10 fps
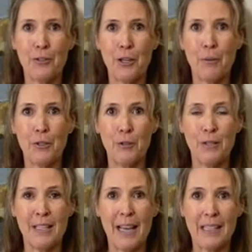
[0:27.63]
with you
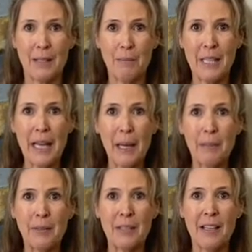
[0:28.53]
today some
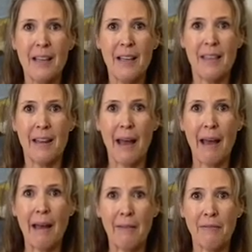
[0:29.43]
tips that
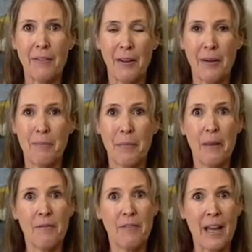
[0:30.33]
I've
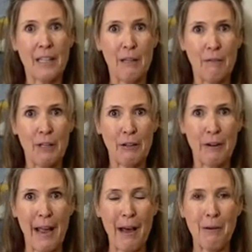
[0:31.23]
finally figured
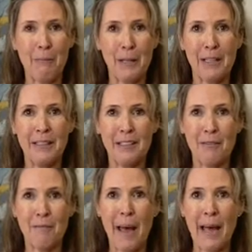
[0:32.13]
out because
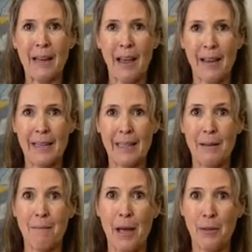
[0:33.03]
of bad lighting
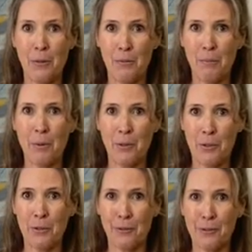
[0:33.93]
in my own
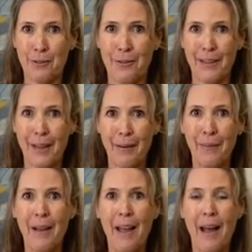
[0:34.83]
personal studio.
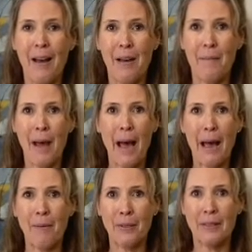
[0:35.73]

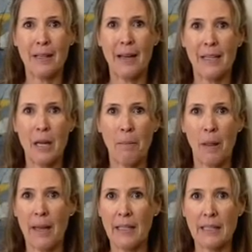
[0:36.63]
I was setting up
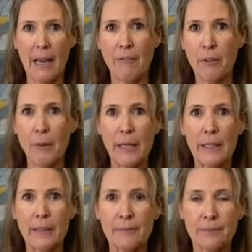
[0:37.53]
lights everywhere,